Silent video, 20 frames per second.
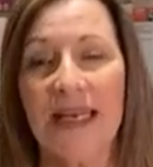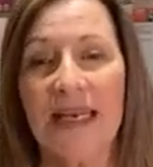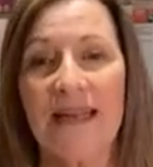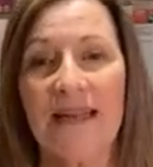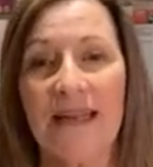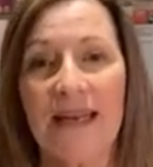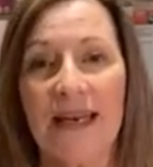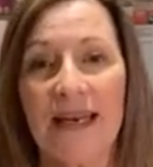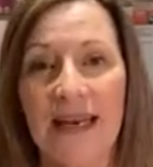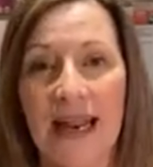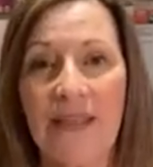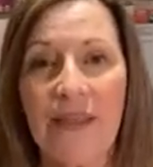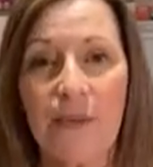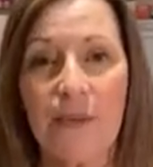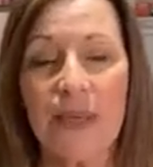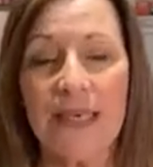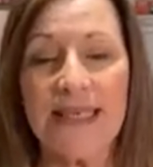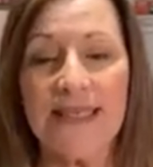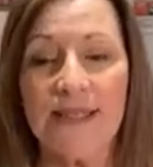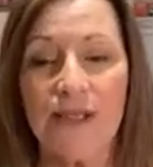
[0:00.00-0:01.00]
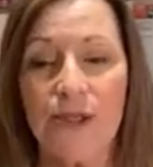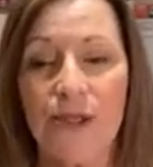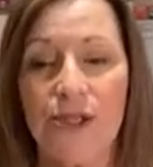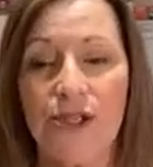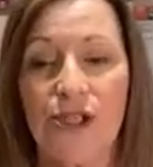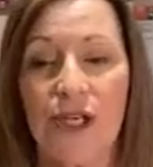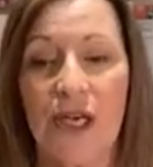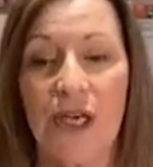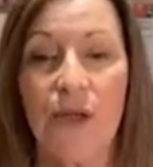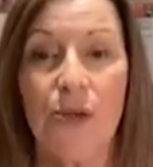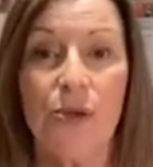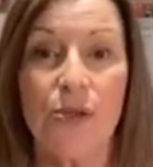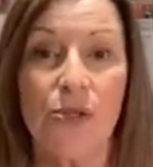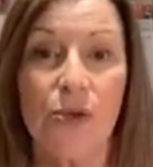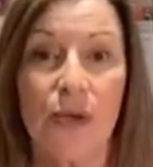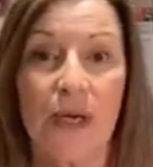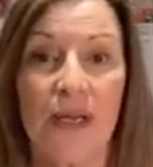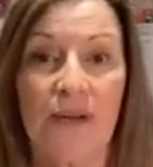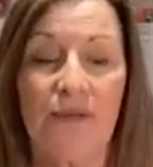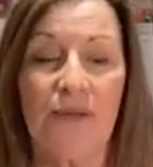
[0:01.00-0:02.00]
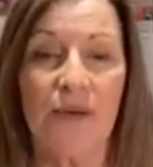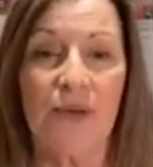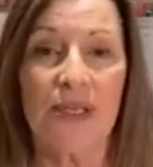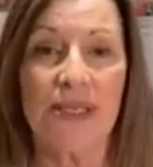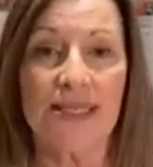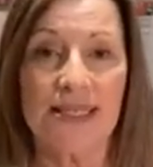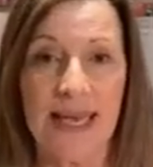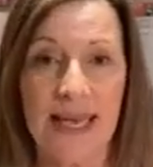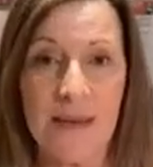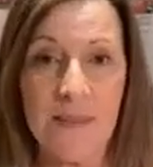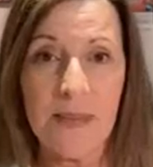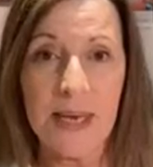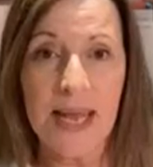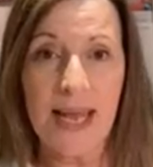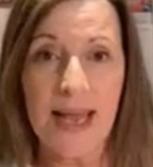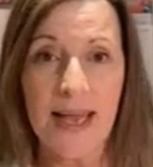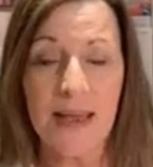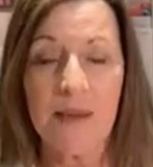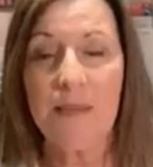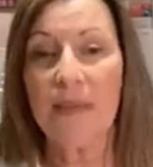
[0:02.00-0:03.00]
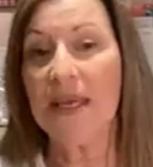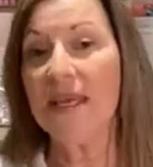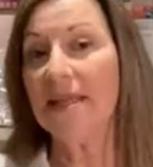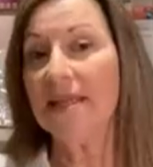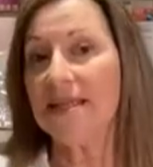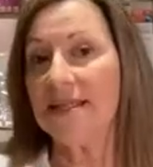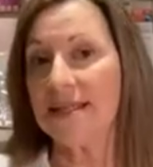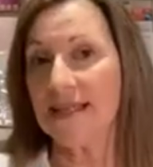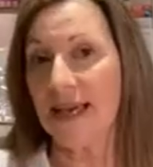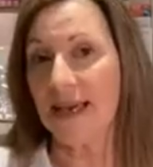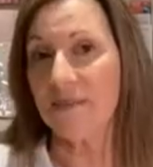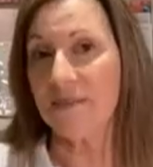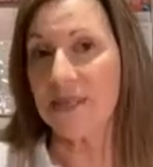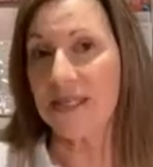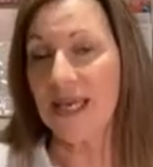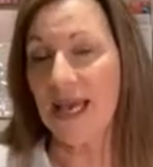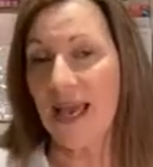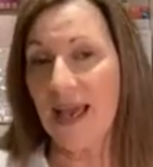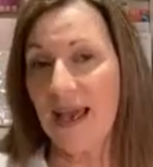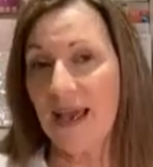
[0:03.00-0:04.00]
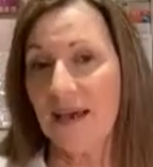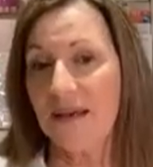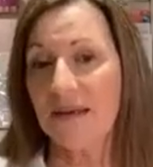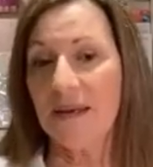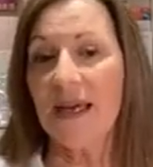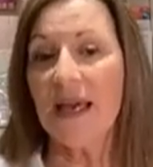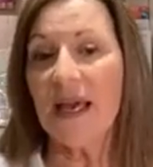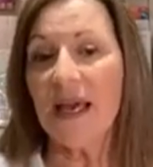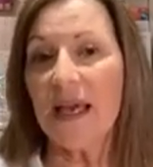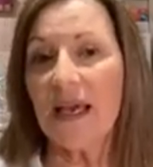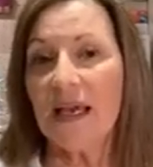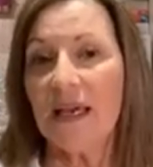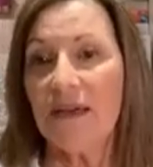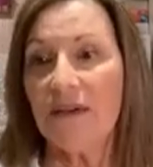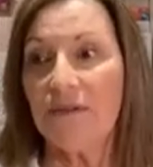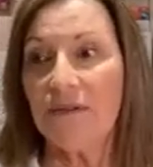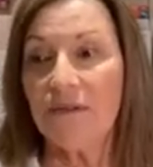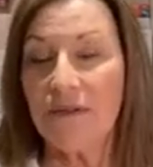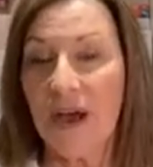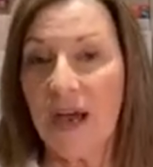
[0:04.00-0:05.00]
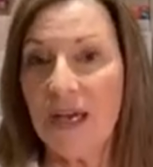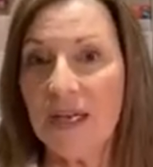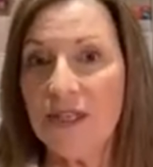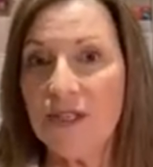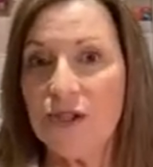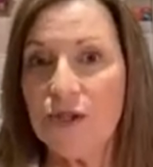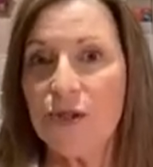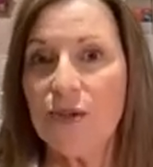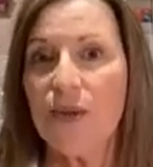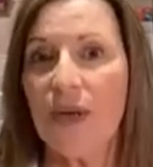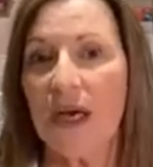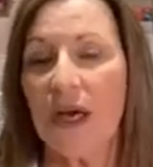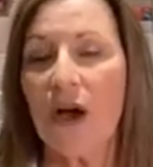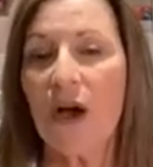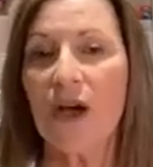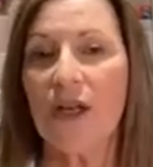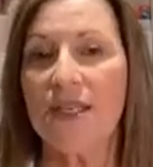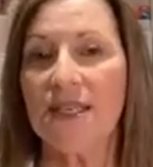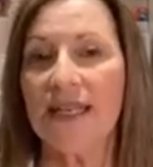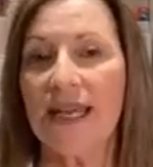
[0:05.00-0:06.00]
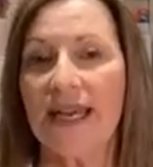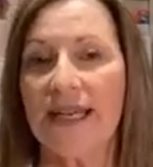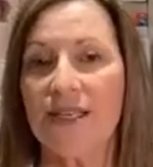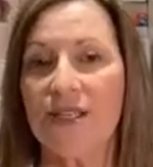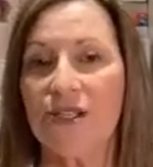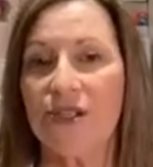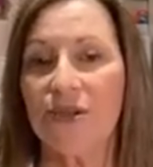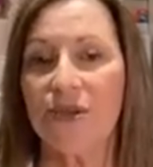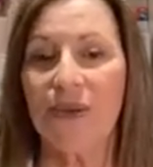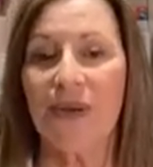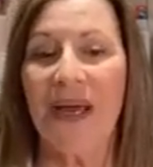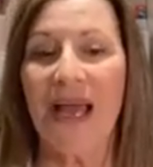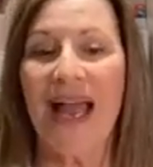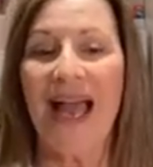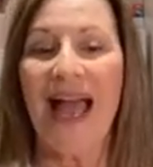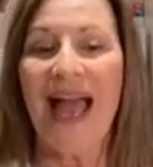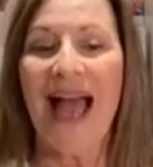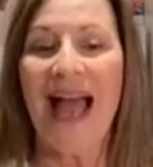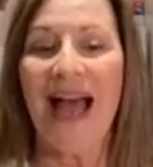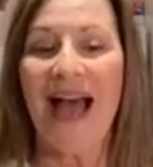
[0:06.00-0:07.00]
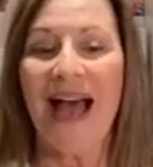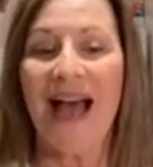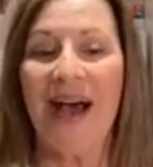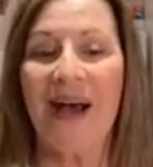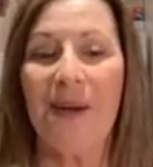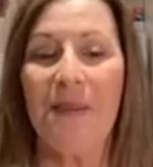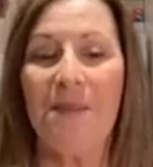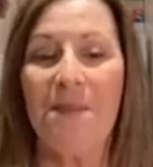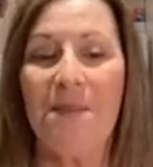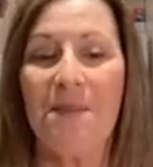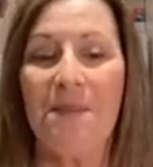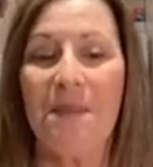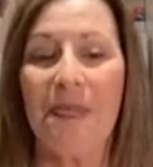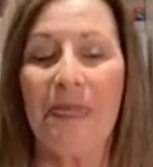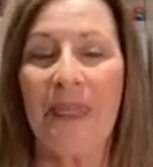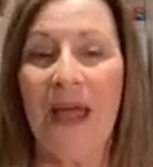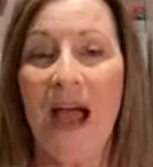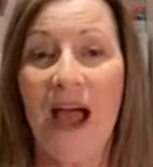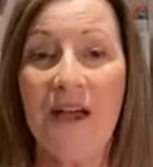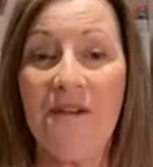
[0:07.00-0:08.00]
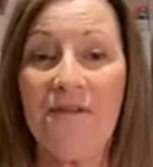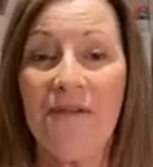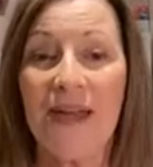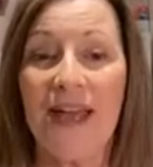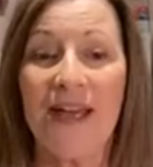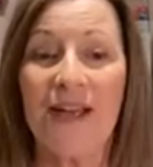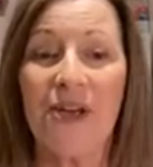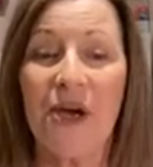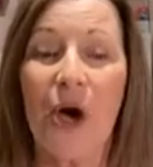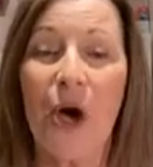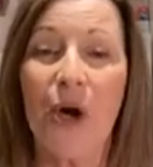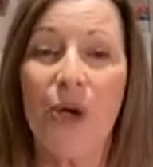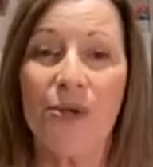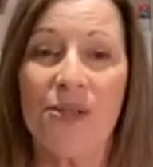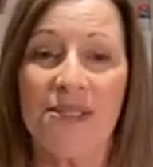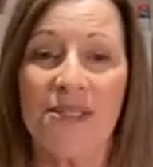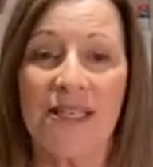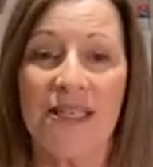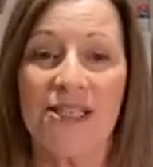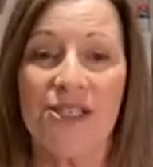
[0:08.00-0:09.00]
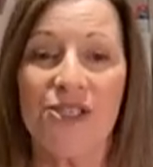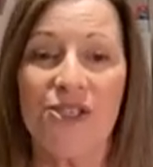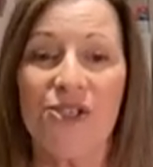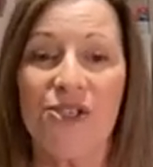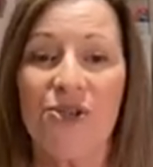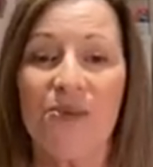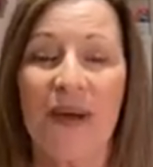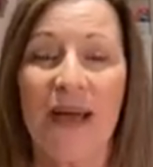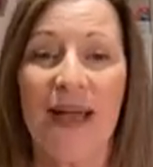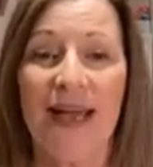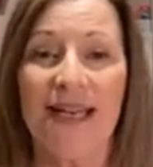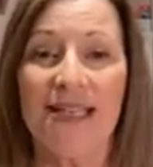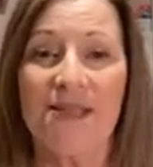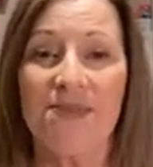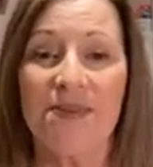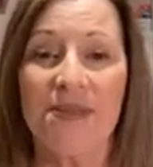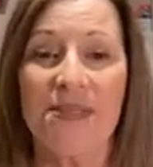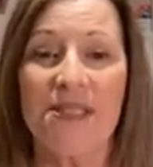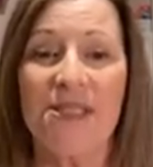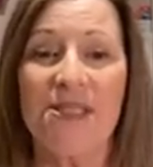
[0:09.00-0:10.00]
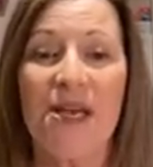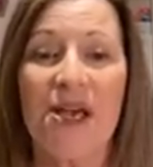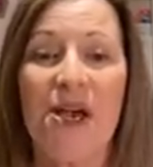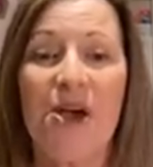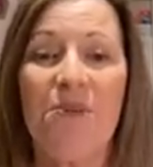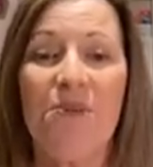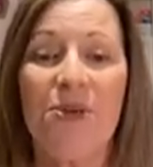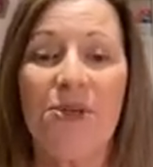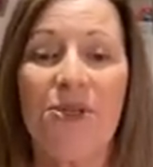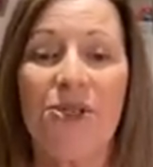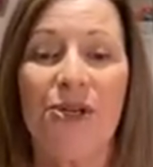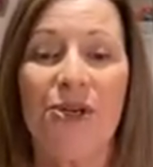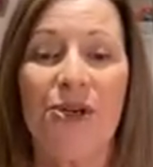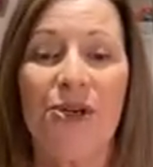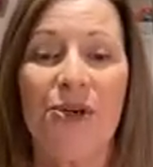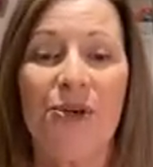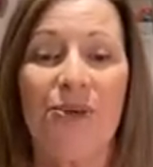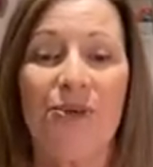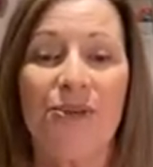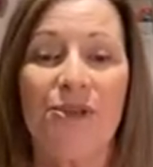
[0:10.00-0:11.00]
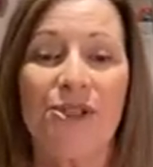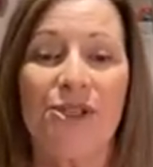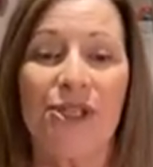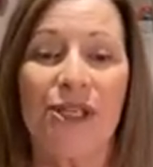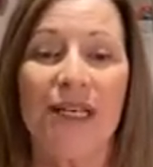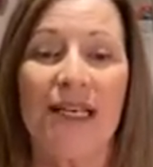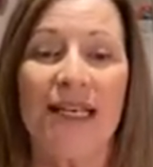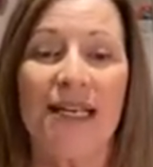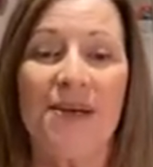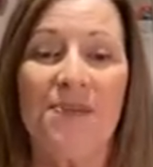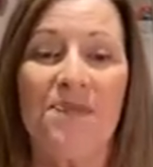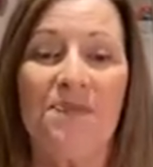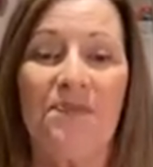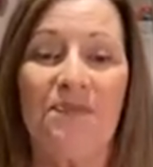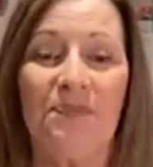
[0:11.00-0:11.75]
that another researcher who's looking for the same name in the same town can find you and contact you. I found a whole section to my husband's paternal tree,